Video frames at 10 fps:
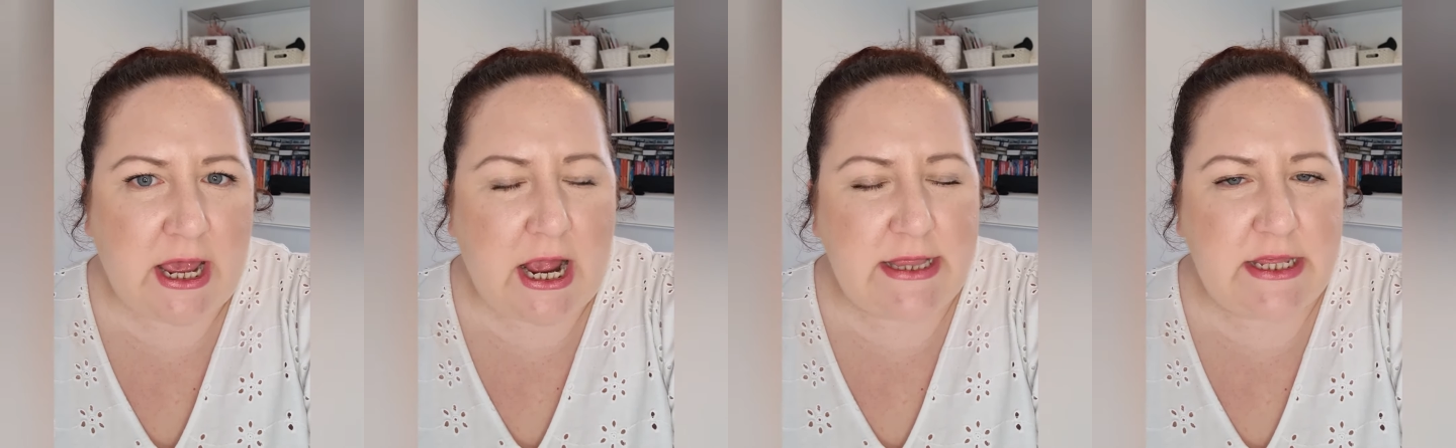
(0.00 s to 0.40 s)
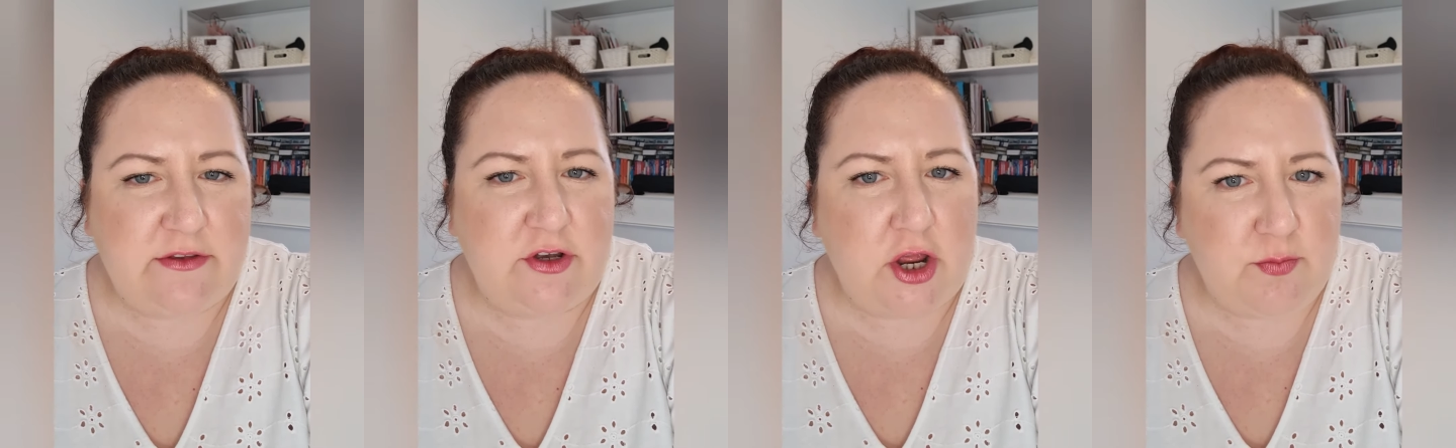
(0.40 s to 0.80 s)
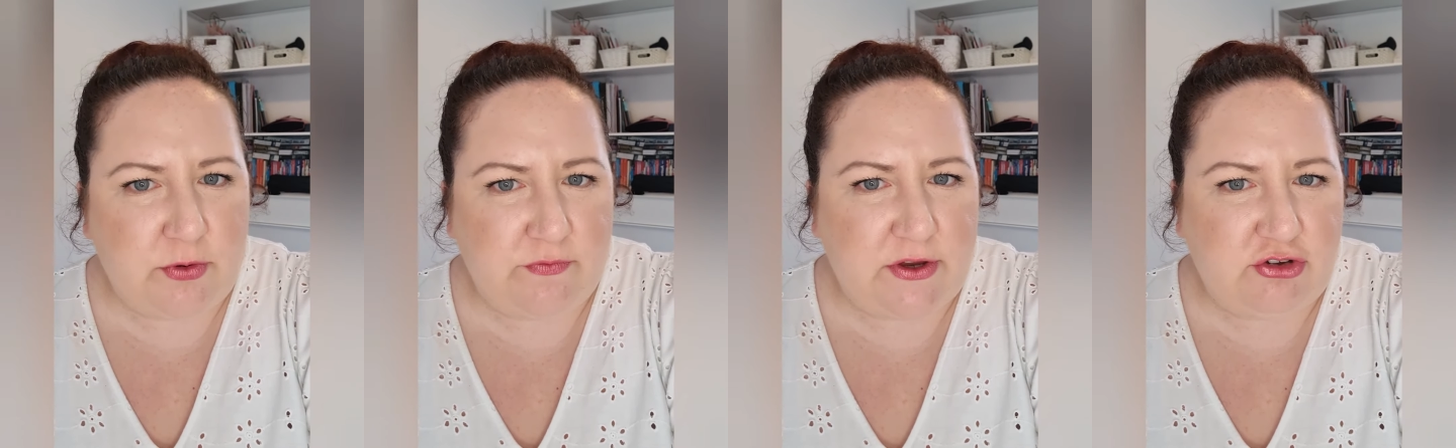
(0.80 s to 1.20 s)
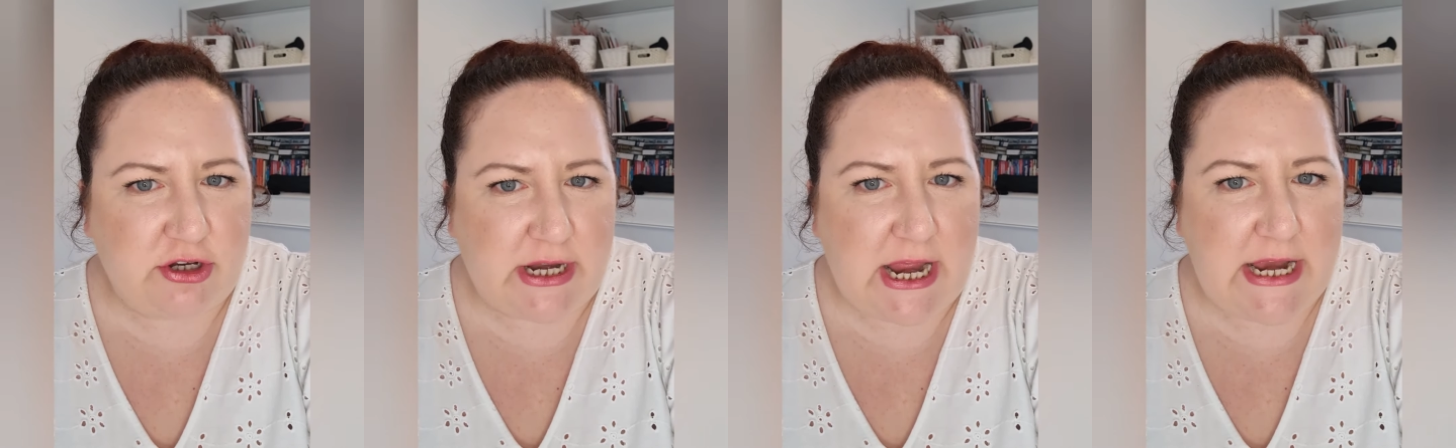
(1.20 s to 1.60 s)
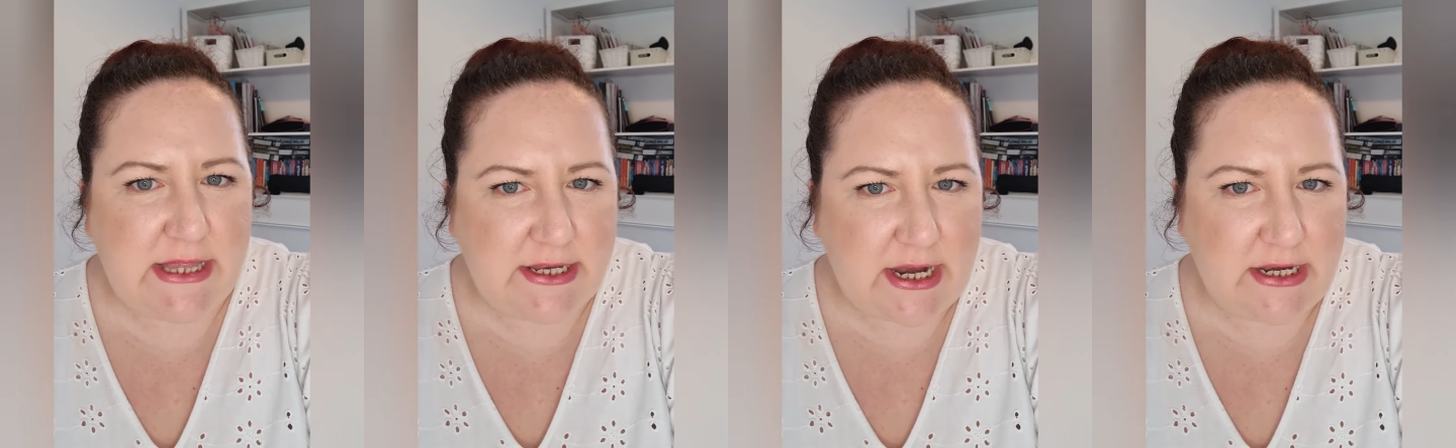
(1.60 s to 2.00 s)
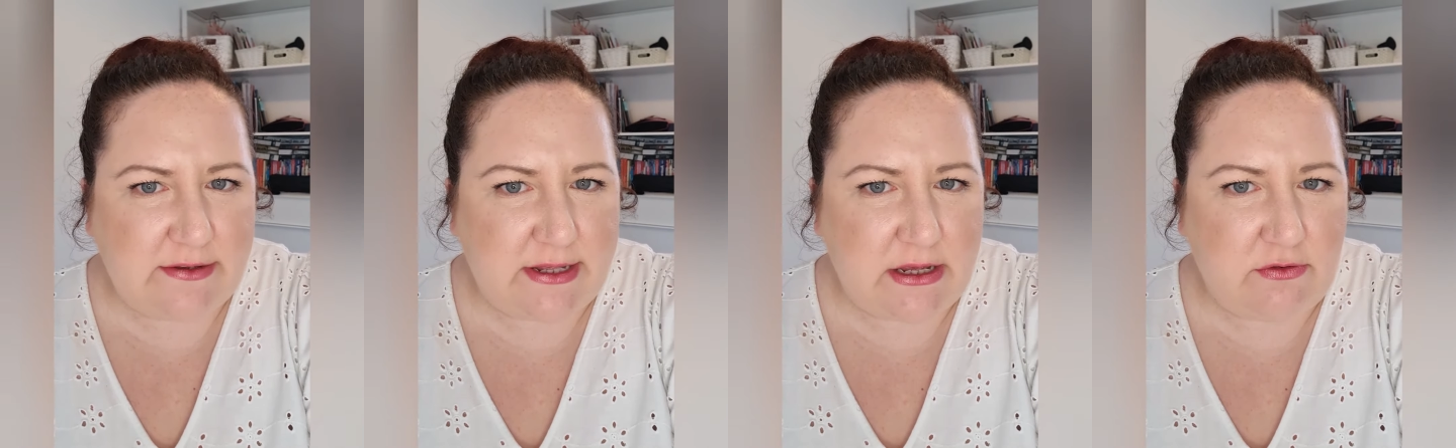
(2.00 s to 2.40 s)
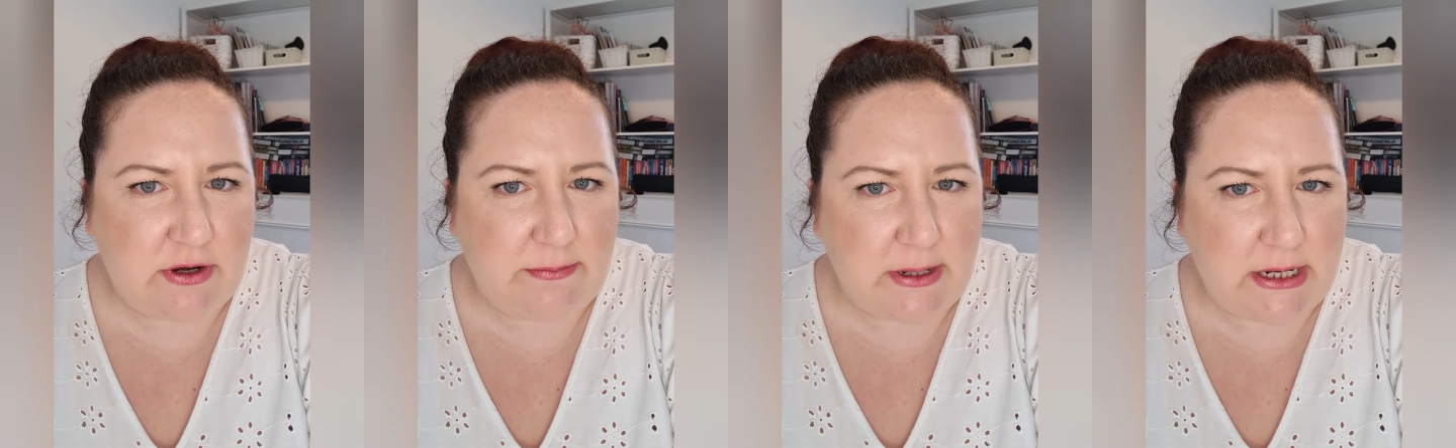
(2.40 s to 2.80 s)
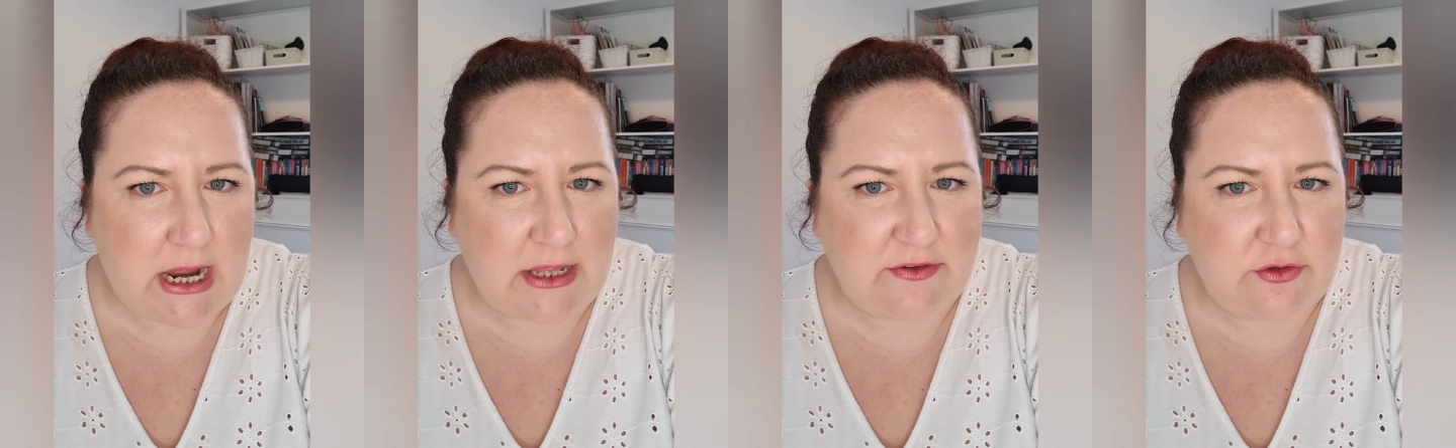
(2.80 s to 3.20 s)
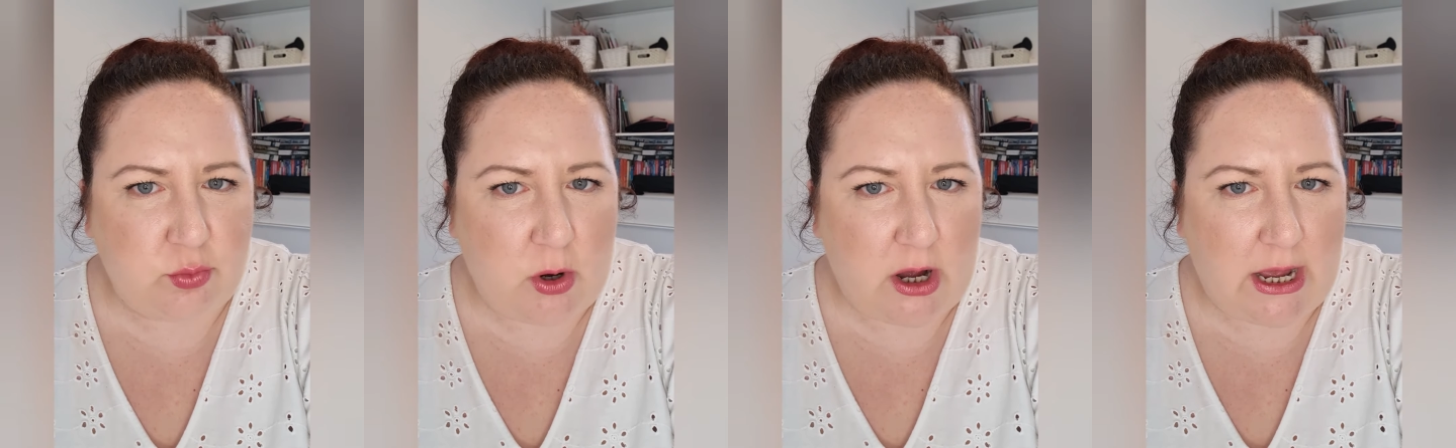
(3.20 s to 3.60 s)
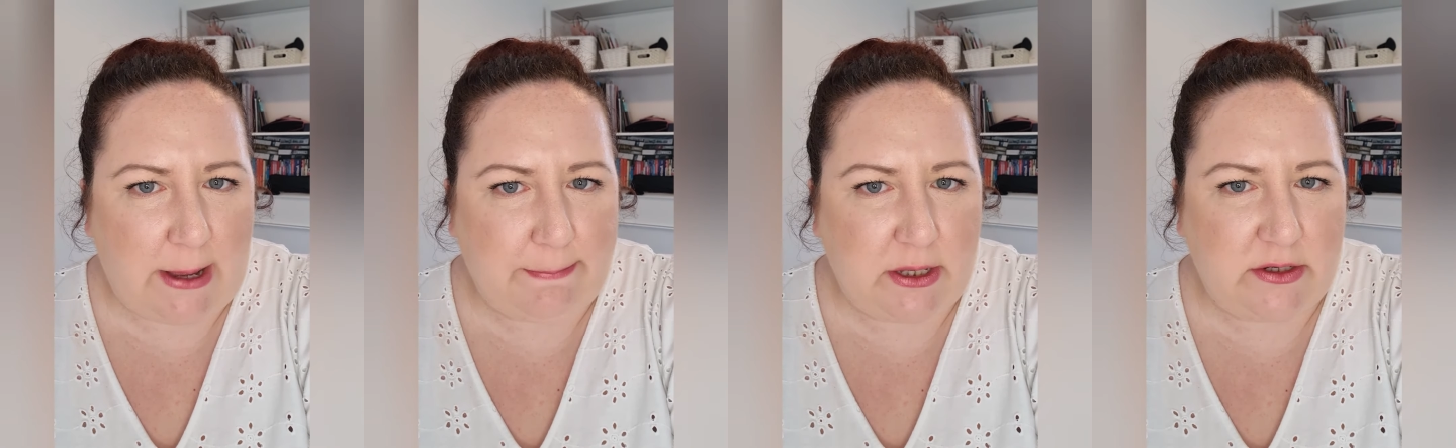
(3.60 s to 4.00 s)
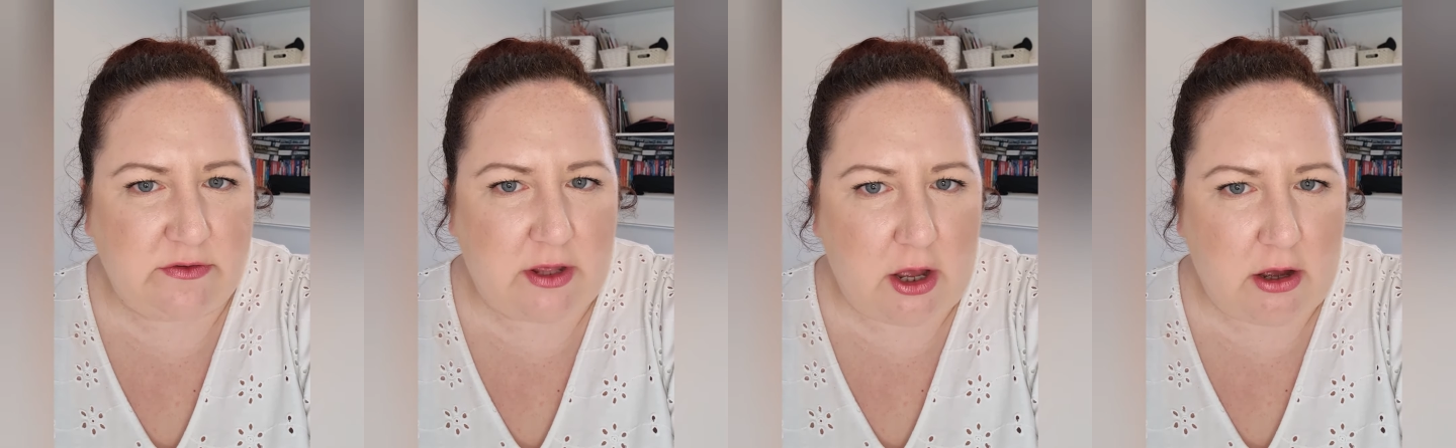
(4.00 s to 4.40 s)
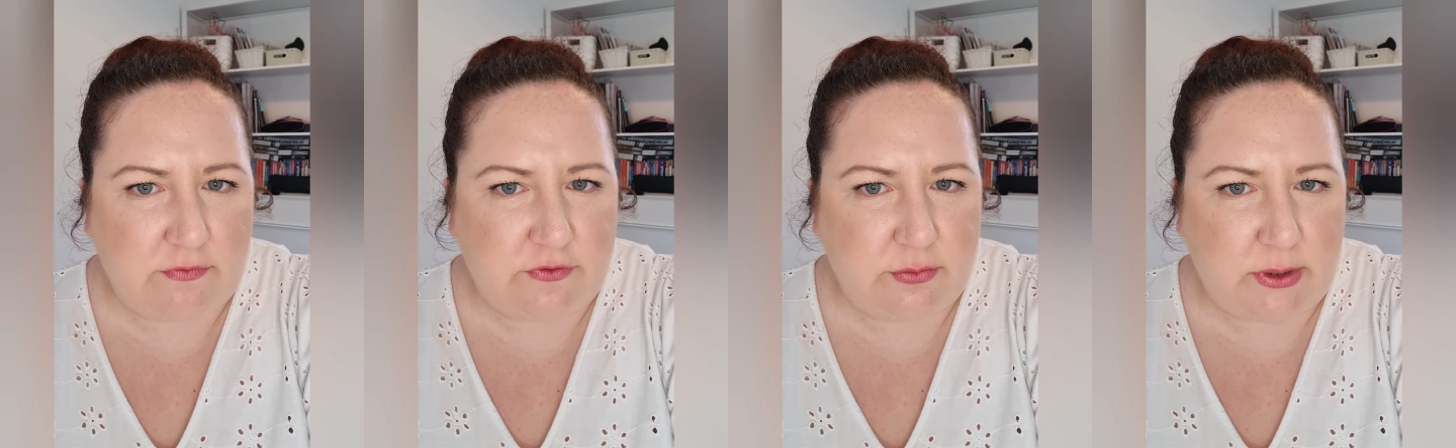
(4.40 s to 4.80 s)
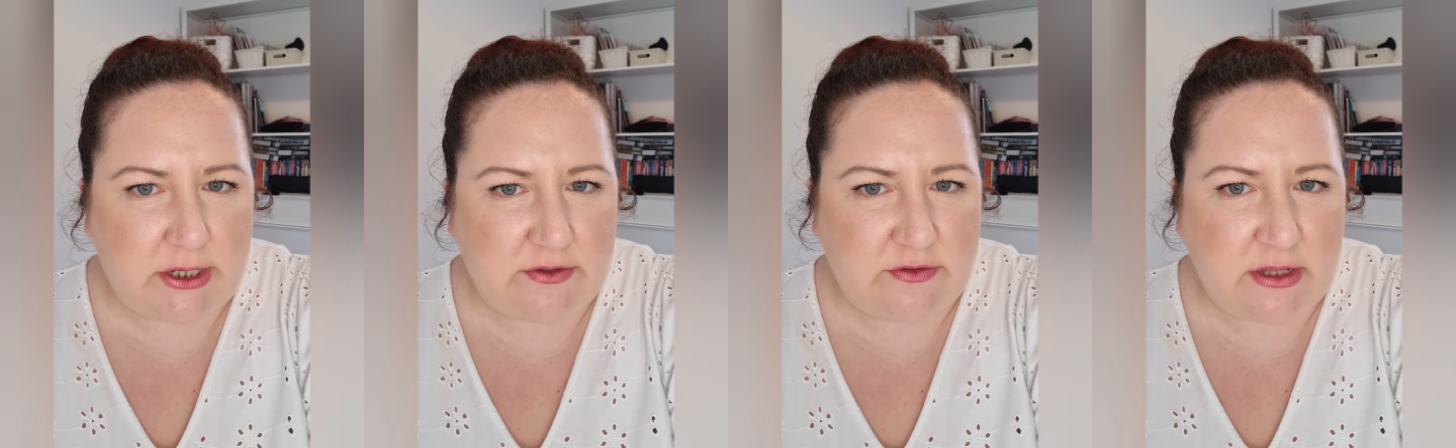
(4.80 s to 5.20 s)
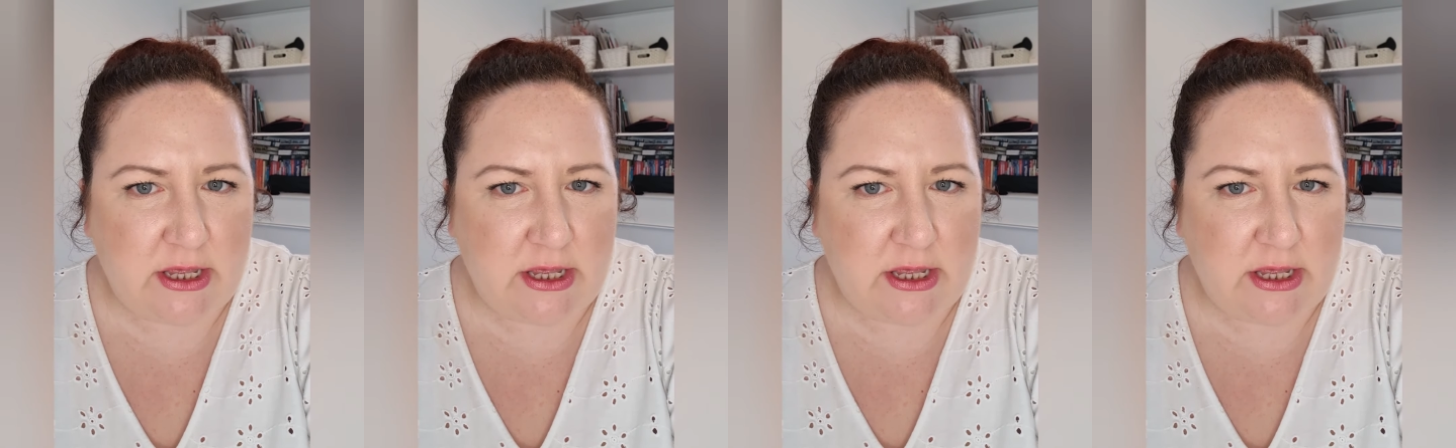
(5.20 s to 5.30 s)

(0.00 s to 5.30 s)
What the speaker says: and there's no provision in the tenancy agreement as to what happens afterwards.